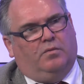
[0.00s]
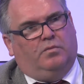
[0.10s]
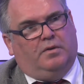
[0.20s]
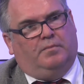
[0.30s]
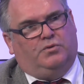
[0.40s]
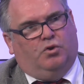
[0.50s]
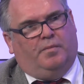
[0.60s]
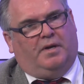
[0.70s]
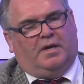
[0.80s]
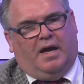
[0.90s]

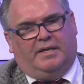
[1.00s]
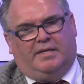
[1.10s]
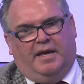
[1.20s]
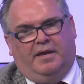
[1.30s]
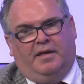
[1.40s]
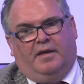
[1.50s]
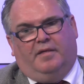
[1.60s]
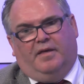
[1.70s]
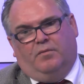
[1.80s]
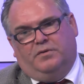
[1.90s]
absorbing content
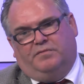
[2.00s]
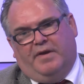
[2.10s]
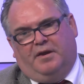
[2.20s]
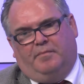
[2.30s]
that was vetted